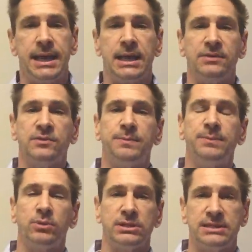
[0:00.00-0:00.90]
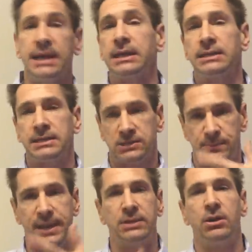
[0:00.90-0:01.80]
uh, so people can take it and
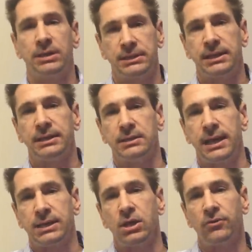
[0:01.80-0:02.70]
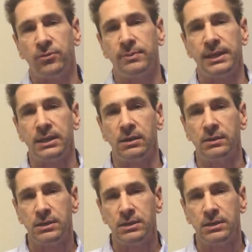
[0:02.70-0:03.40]
expand on it and, and go from there.